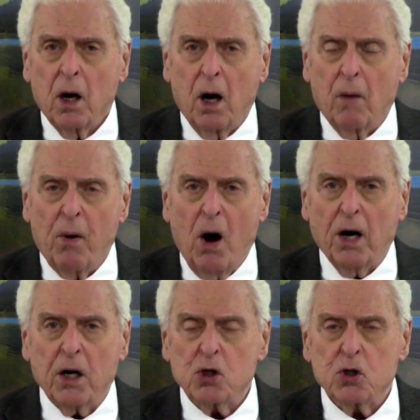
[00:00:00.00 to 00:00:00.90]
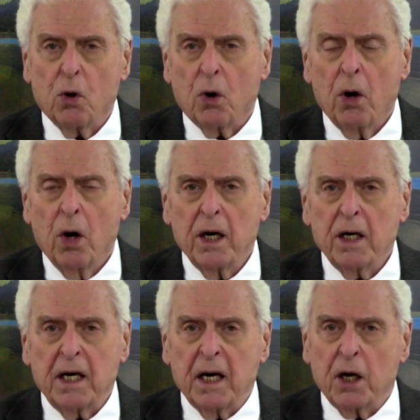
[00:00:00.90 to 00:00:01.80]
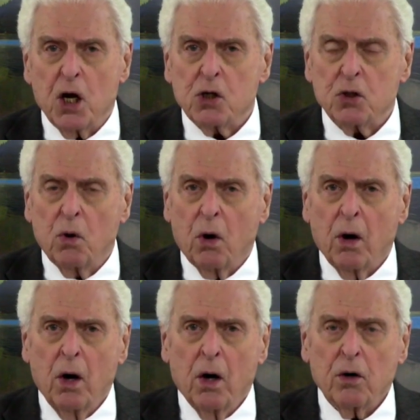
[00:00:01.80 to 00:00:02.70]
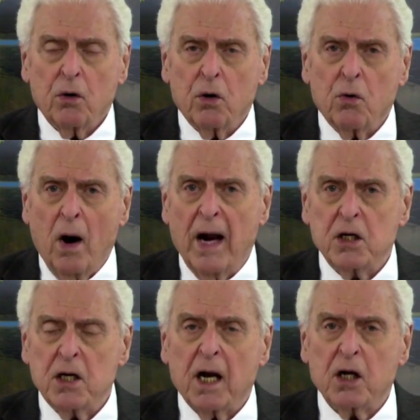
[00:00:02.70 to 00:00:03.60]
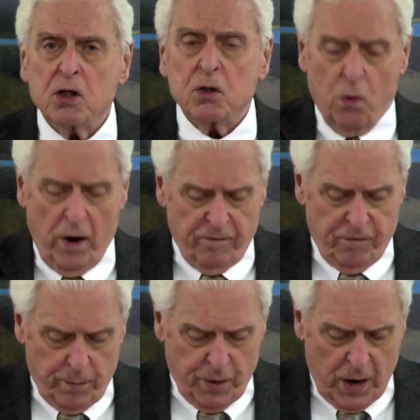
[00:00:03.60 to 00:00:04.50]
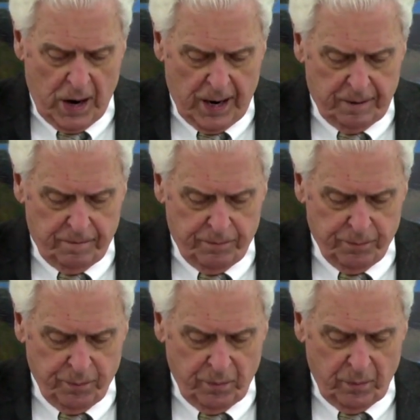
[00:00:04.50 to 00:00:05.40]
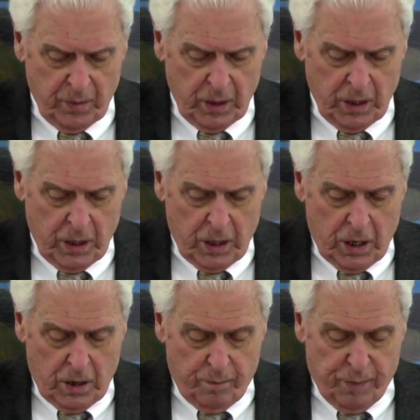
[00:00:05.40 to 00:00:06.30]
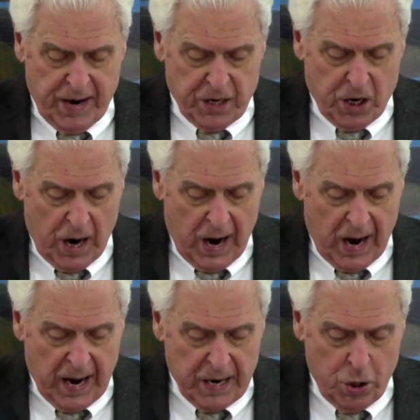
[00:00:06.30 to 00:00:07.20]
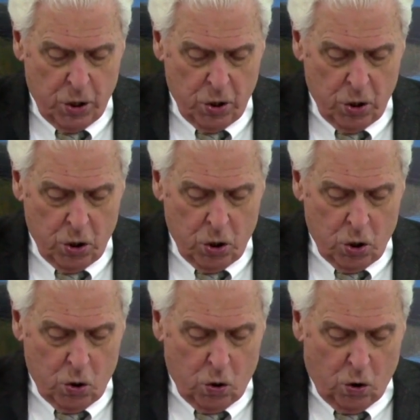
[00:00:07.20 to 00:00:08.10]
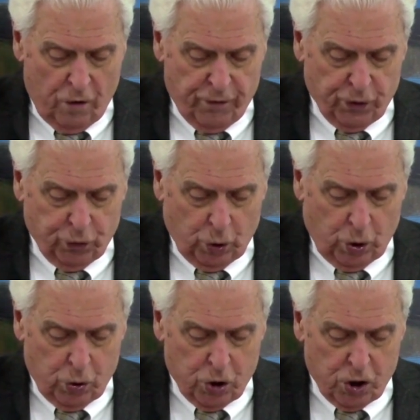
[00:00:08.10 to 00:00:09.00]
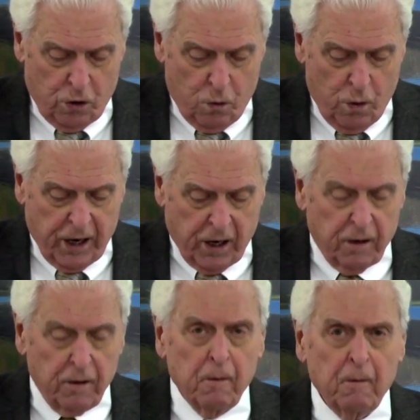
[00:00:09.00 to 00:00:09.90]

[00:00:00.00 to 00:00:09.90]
upon us or in us or to try and take us away from God. But God overthrows the wicked